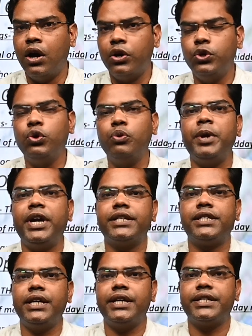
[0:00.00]

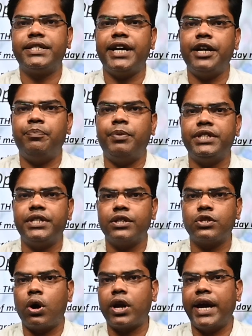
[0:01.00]
UPSC, state
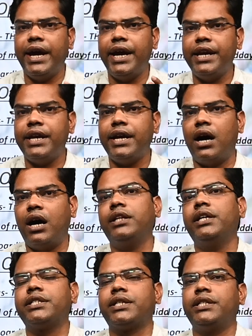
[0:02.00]
PCS or any
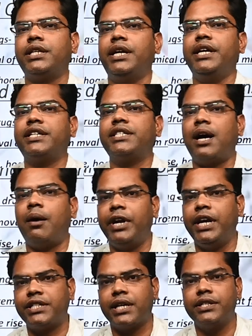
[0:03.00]
other such
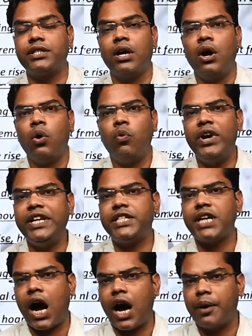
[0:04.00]
examinations which
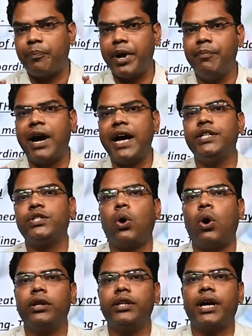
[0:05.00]
are premised
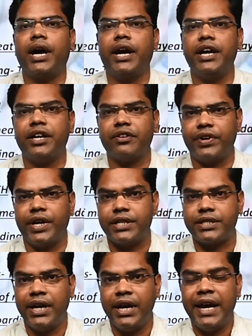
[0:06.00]
on the current
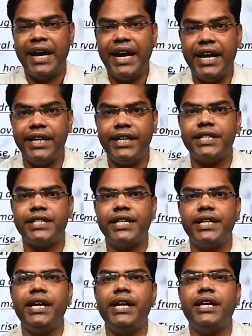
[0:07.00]
affairs. In this
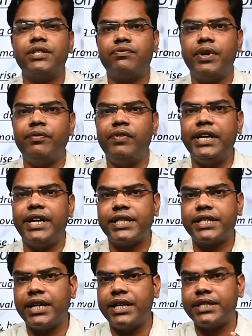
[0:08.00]
series, we will
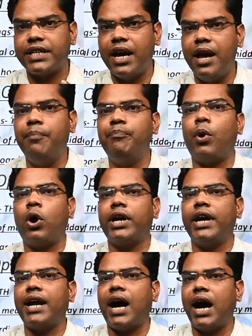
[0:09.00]
discuss
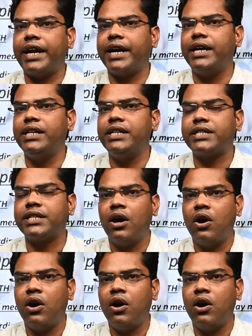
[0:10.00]
important articles